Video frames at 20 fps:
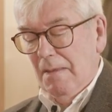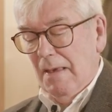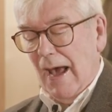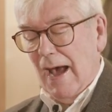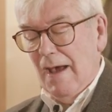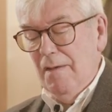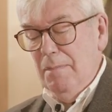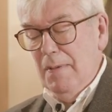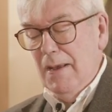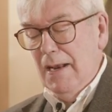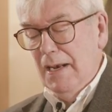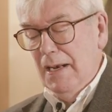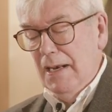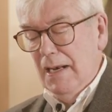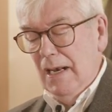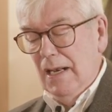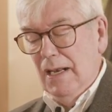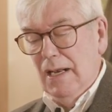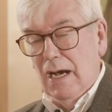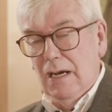I've
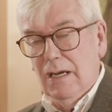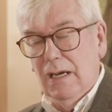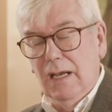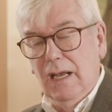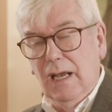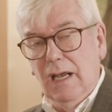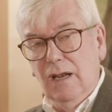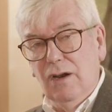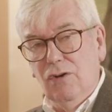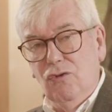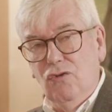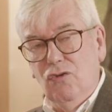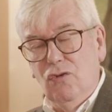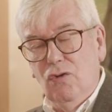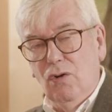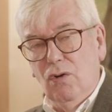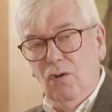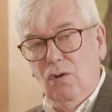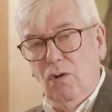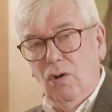been lucky
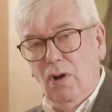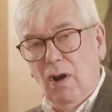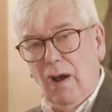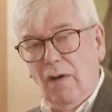to